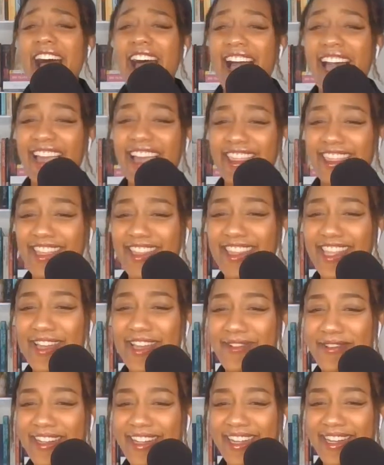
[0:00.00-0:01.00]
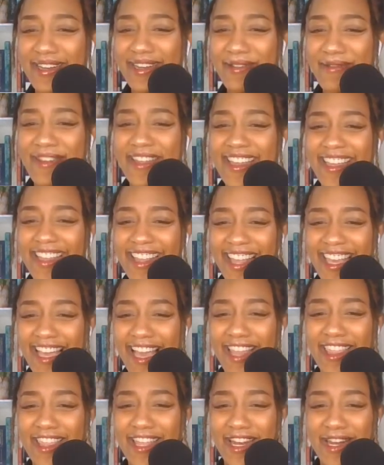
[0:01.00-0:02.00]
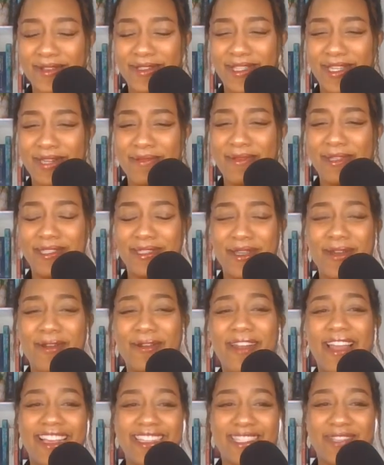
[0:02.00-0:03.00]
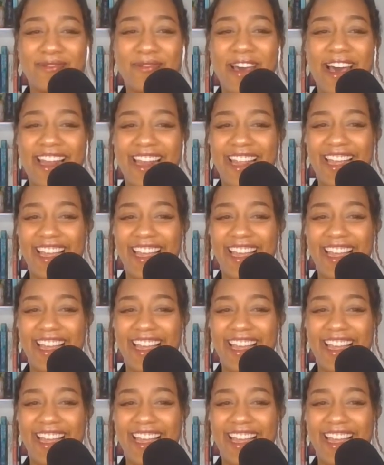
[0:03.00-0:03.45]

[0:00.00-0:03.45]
I thought they were going to be like, I thought he was going to be so nice about it.